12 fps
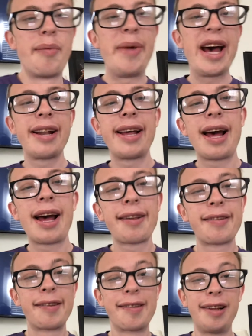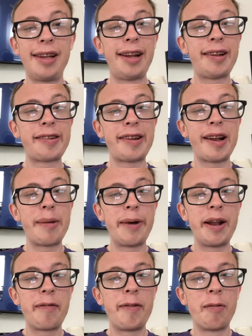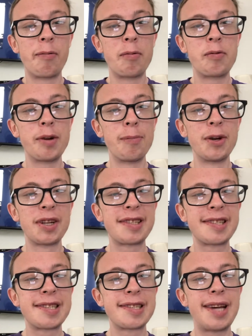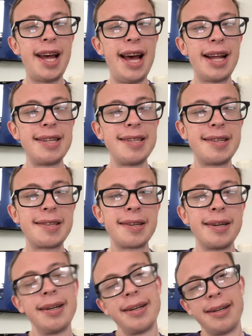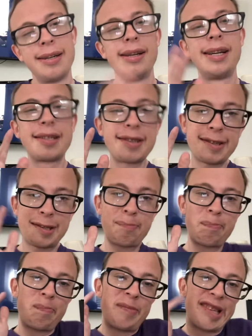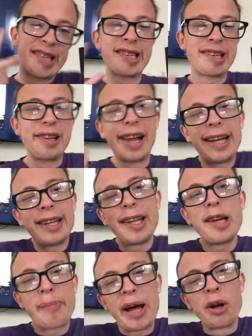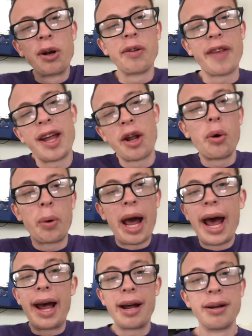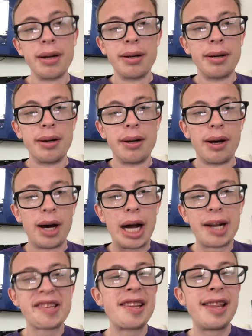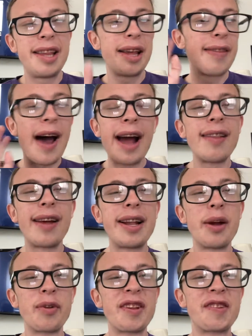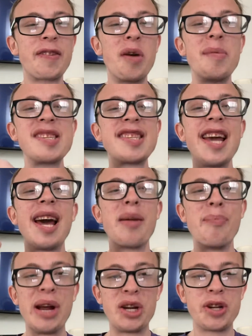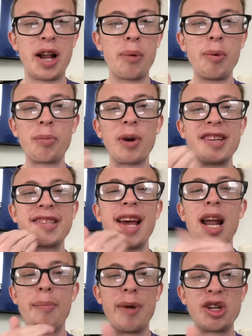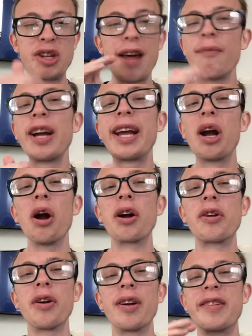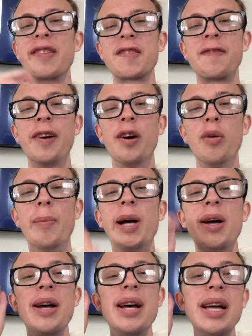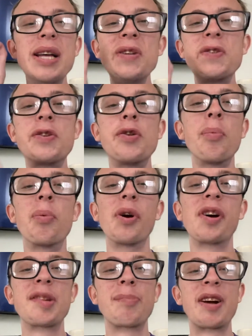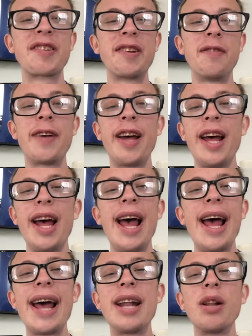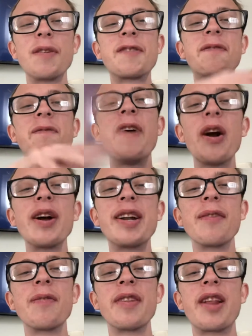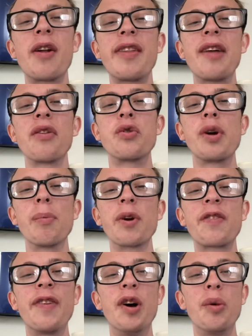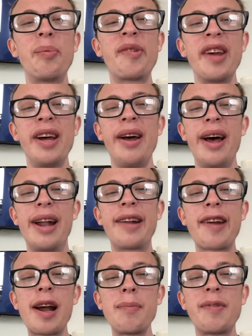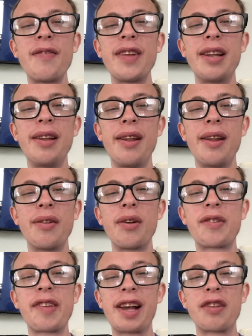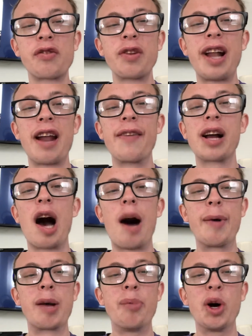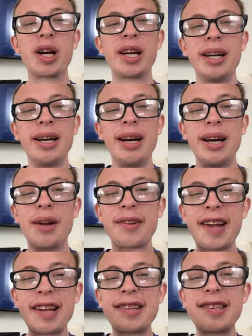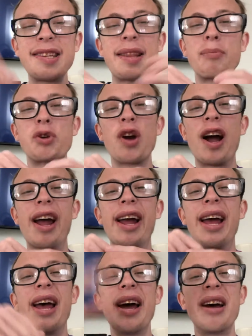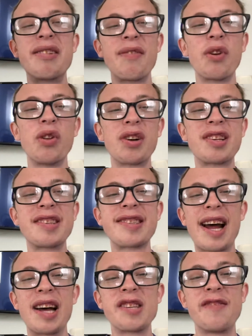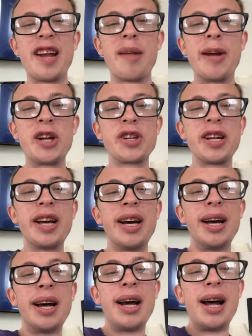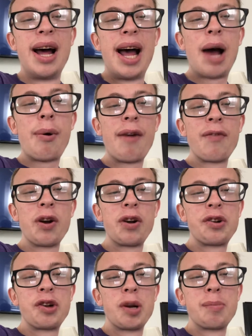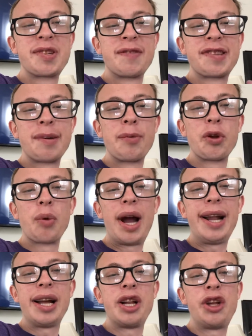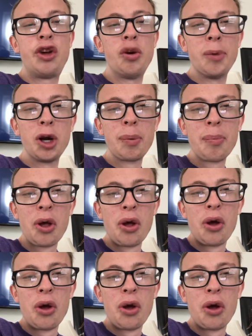Bad Guys is the latest animated film from DreamWorks, and it's slightly better than okay. Honestly, the highlight here with this film is the animation. I will praise the animation. Every character in this film is super expressive, and it looks very different than all the other DreamWorks films, and at times even looks like it's straight out of a comic book. You know, it's nice to see them trying different looks and styles of animation. However, in terms of some of the writing and humor,